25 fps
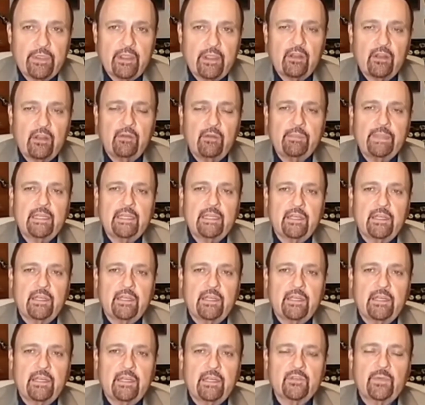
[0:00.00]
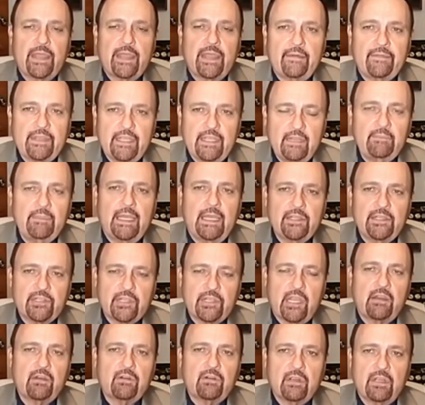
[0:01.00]
We're there because we have the
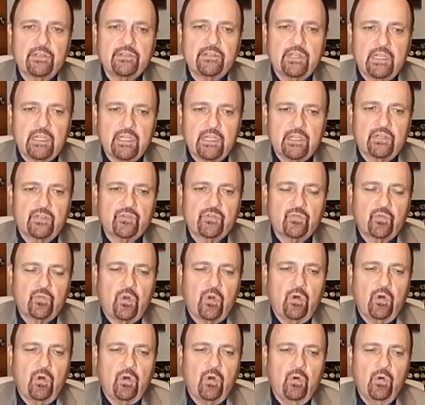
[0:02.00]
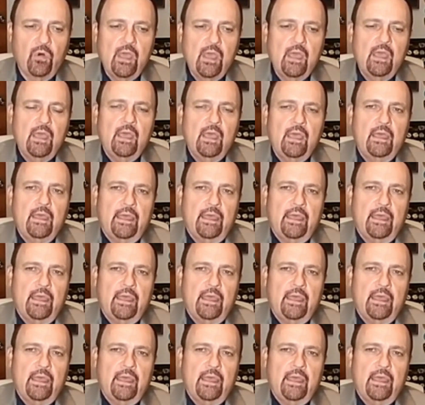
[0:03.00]
inmates, care, custody, and control.